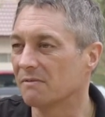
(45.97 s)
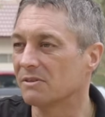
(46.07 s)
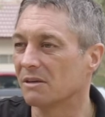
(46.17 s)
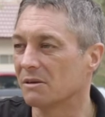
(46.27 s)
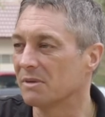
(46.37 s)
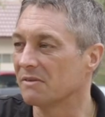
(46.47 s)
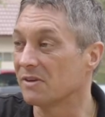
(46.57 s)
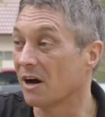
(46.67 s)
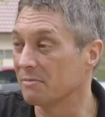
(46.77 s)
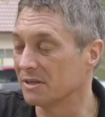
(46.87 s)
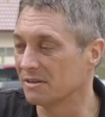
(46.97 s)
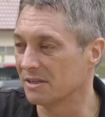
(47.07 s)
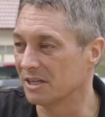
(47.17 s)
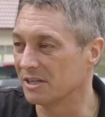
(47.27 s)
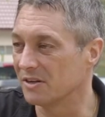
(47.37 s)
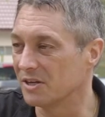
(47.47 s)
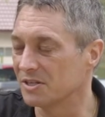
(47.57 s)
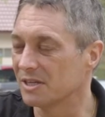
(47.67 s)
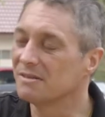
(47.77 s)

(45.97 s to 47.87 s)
done a bit of time in Indonesia.